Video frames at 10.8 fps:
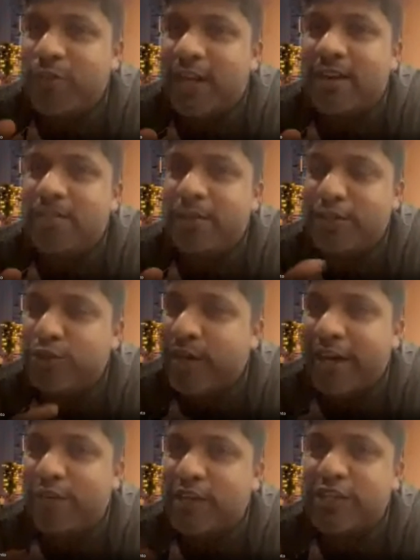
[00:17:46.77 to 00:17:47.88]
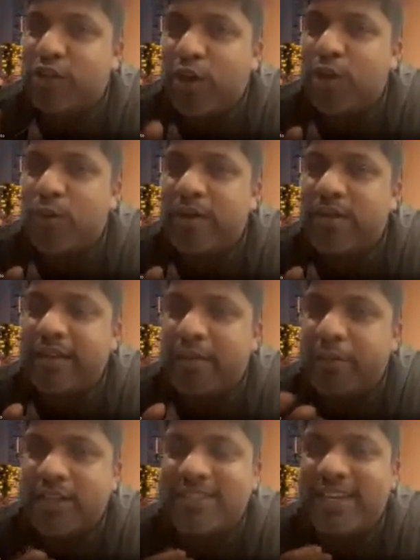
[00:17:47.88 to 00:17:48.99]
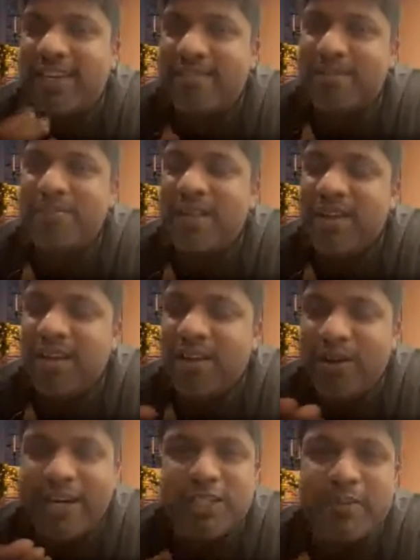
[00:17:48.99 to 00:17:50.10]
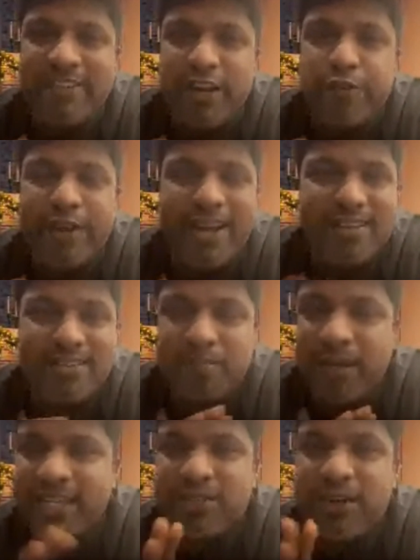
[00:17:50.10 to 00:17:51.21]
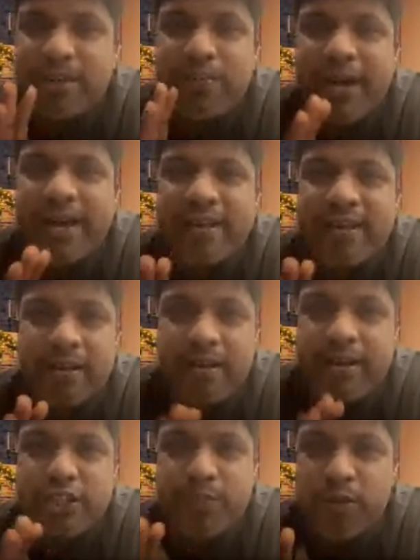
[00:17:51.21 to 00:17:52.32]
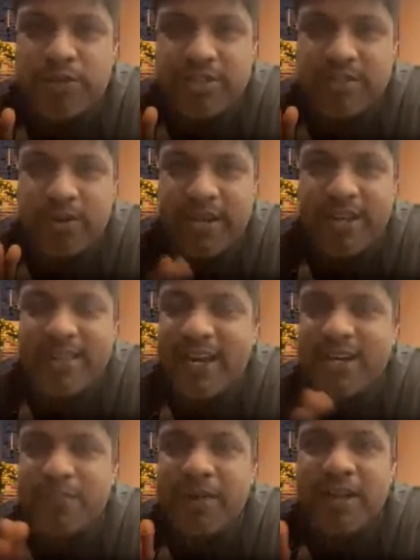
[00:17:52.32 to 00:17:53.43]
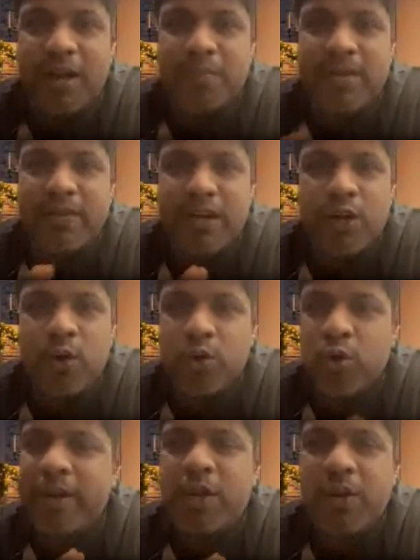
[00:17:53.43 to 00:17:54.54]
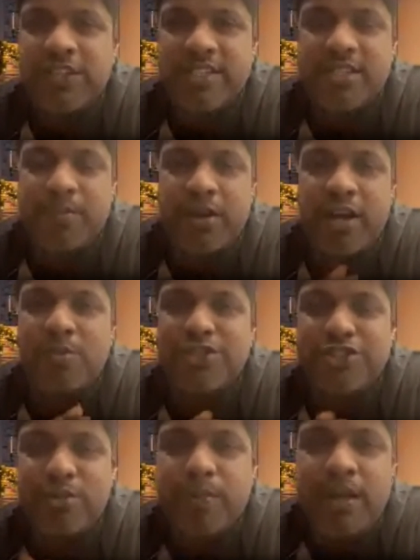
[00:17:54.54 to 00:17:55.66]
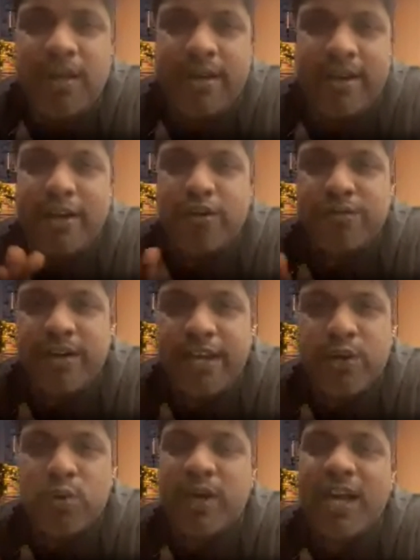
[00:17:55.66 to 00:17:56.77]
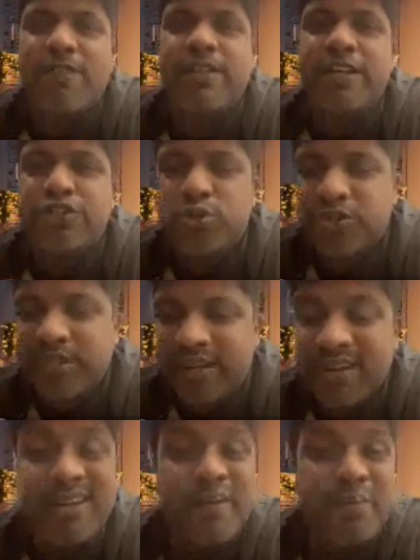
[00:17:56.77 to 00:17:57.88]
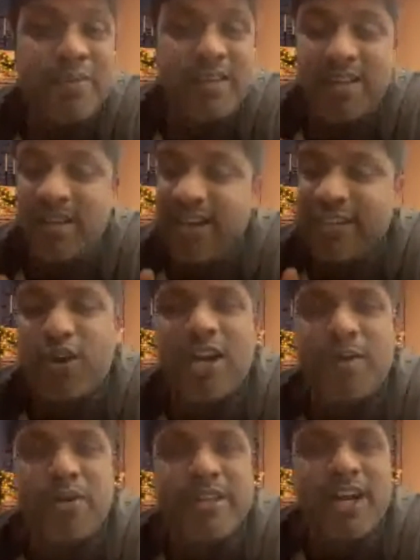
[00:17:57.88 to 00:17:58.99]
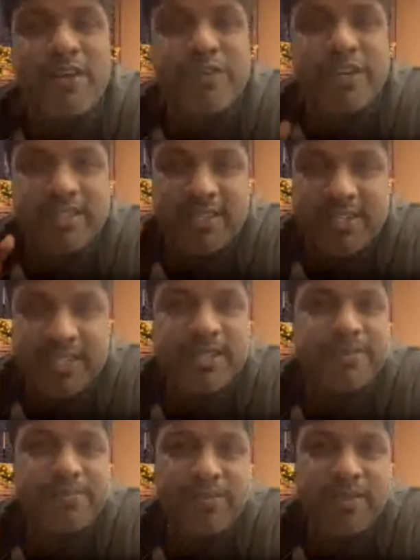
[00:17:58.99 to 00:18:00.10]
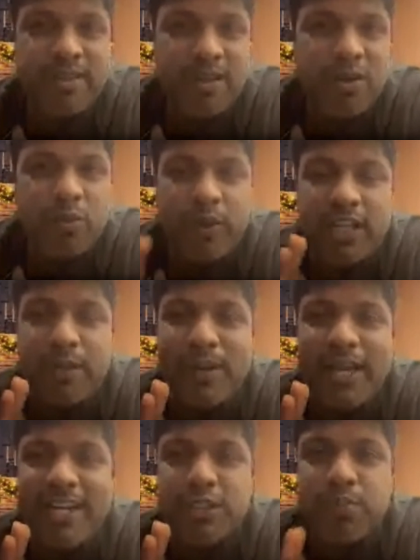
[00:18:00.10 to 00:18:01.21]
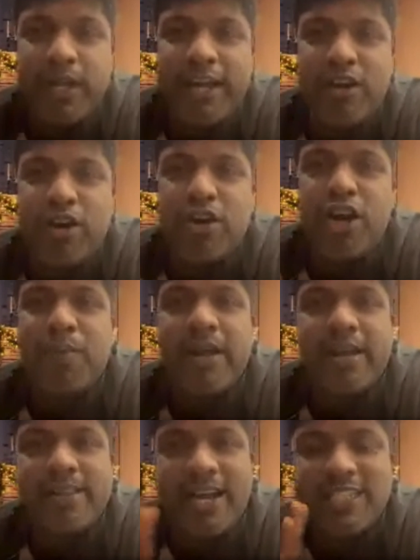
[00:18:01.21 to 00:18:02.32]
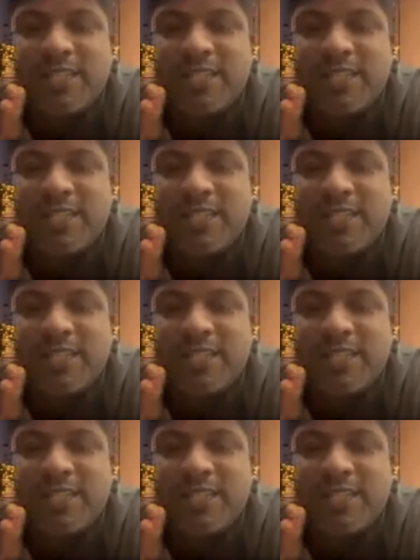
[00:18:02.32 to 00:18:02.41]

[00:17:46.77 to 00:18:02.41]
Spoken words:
well because you get reference all over the thing. Because see, let us be very frank, this money is not a criteria here in sports. Okay, that will come, that will go. Nobody questions about how much is your bill. In the end of the day, you don't have the issues there. It's all about the after results. Whether the player is playing or not playing, that's